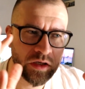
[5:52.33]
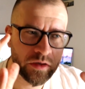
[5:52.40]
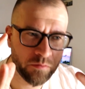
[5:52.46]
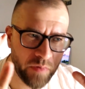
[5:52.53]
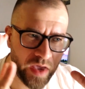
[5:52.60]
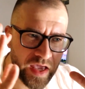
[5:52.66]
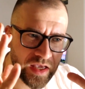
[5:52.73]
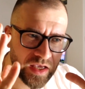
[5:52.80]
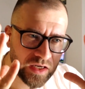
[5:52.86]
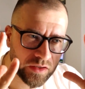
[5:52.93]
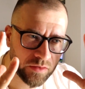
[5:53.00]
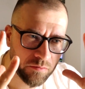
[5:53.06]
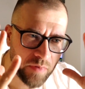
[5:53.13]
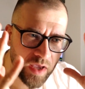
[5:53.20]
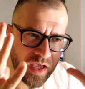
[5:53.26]
Make
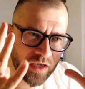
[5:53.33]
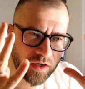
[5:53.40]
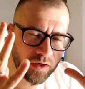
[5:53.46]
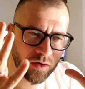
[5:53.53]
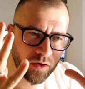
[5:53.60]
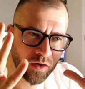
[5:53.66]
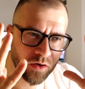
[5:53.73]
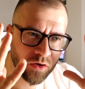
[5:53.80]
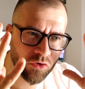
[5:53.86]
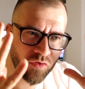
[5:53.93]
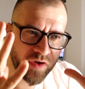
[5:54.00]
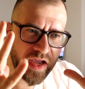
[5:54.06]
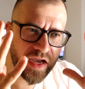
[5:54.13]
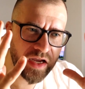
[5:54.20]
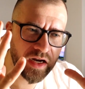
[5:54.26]
it,
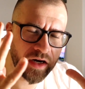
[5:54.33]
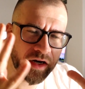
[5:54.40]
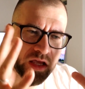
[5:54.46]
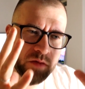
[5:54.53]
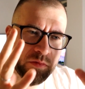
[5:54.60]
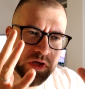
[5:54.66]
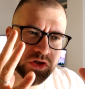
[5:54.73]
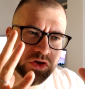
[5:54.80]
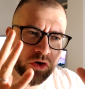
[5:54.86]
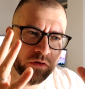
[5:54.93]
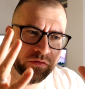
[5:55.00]
create an image